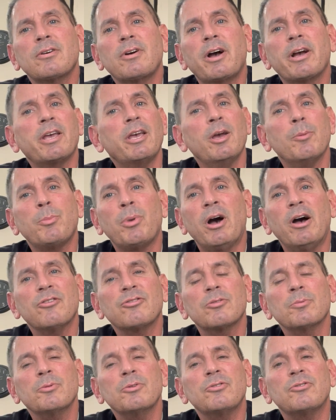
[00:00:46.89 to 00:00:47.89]
I can't
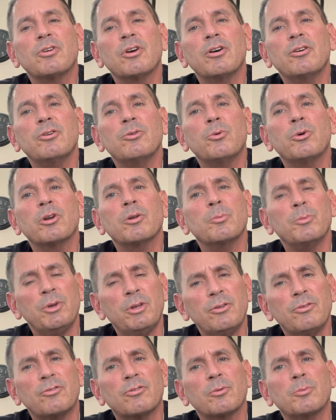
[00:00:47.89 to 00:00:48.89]
possibly tell you what it
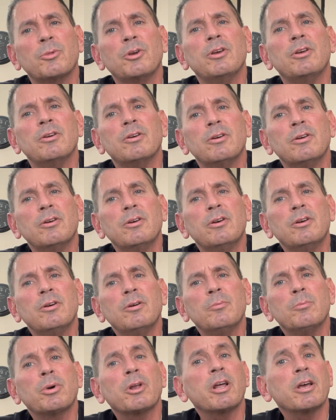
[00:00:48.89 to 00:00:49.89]
means to me,
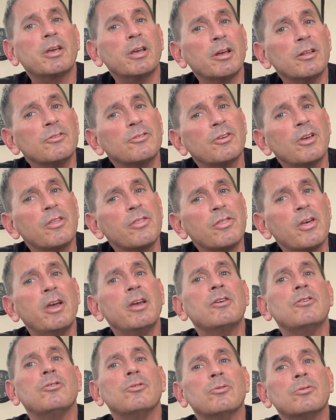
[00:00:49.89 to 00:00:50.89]
but I can say
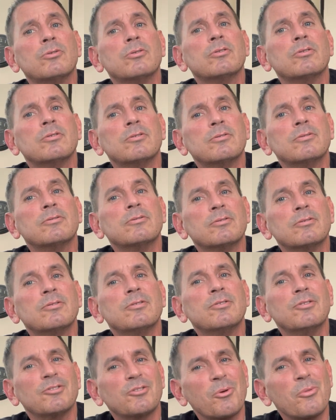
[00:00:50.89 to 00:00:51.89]
thank you.
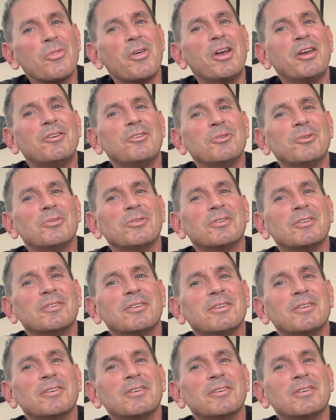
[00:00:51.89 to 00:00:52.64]
So thank you.